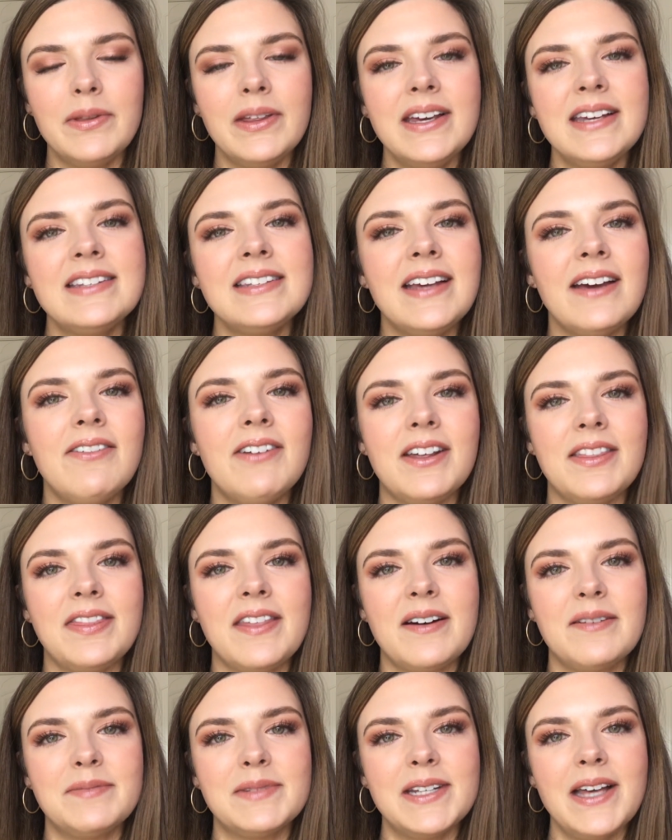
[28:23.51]
please give it a
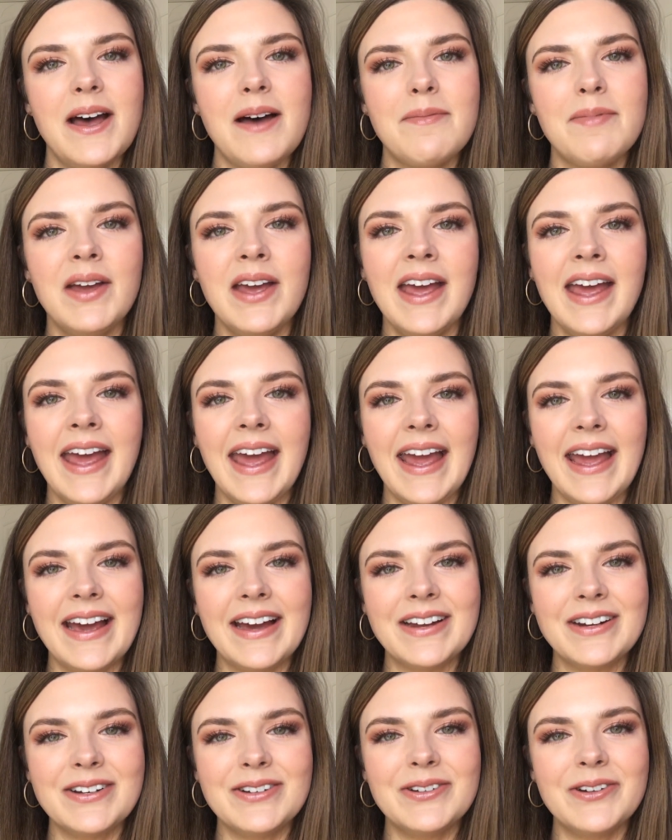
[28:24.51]
thumbs up and